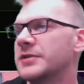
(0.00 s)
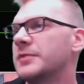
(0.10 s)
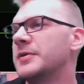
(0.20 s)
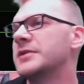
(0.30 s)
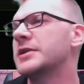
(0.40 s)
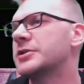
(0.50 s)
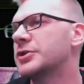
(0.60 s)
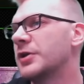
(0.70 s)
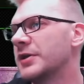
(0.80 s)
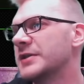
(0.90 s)
So it means that
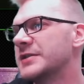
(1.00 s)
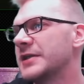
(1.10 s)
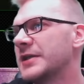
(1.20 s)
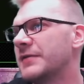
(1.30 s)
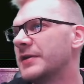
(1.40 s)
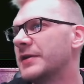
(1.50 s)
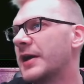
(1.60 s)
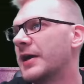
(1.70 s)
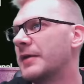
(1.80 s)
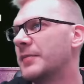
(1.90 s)
shock is not even
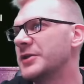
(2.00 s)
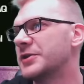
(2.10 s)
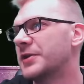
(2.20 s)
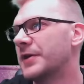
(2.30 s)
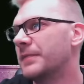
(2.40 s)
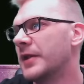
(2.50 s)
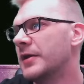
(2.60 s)
uh, mentioned here.